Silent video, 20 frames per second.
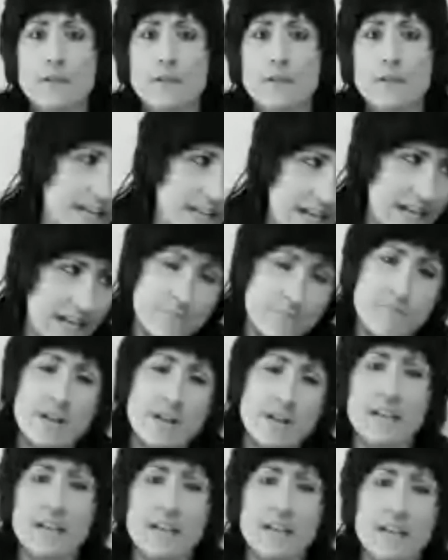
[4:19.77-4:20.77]
highlighting
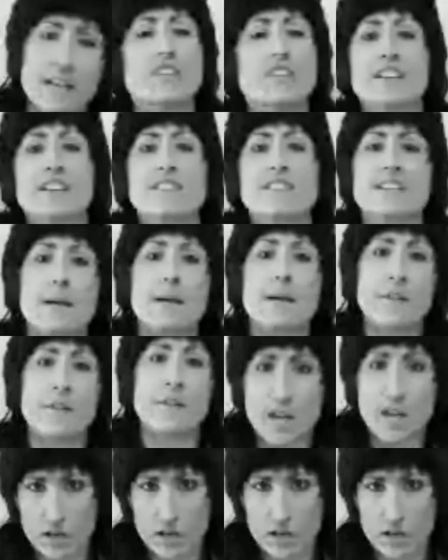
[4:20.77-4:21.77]
many of the things that I'm going
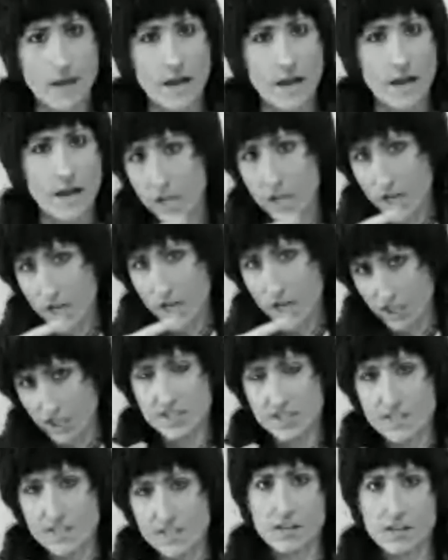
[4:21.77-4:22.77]
to talk about
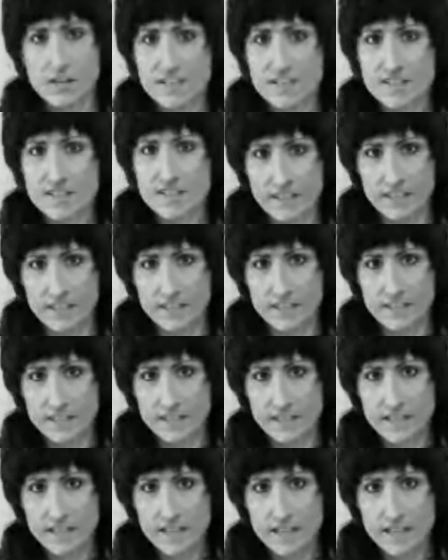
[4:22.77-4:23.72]
just here in a second,